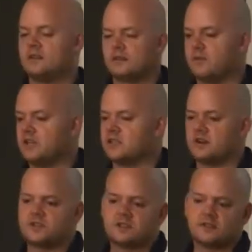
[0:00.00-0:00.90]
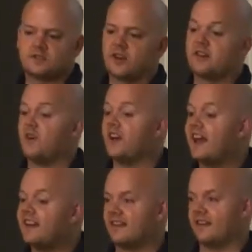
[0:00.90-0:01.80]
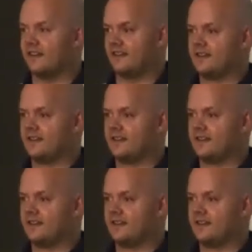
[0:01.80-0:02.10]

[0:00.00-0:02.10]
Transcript: the research, trying to find anything